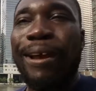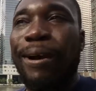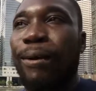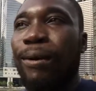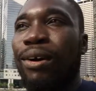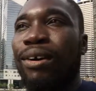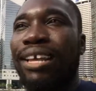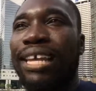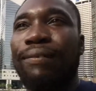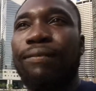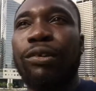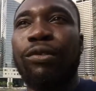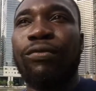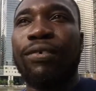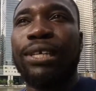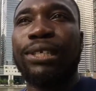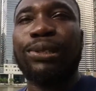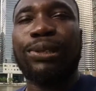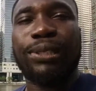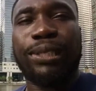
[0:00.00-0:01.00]
Or I'll give you a
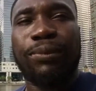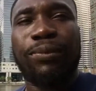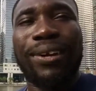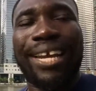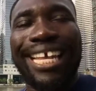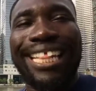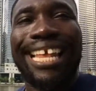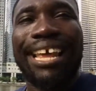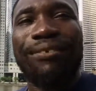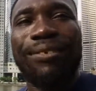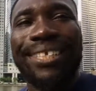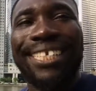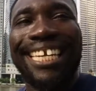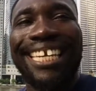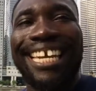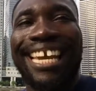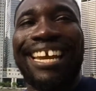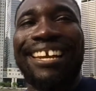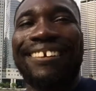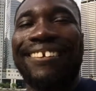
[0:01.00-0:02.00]
resource and we'll
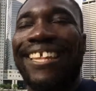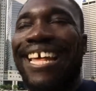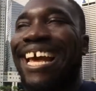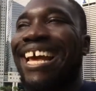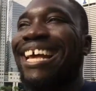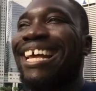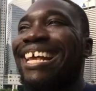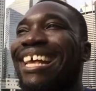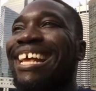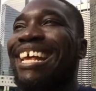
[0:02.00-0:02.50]
take care of that.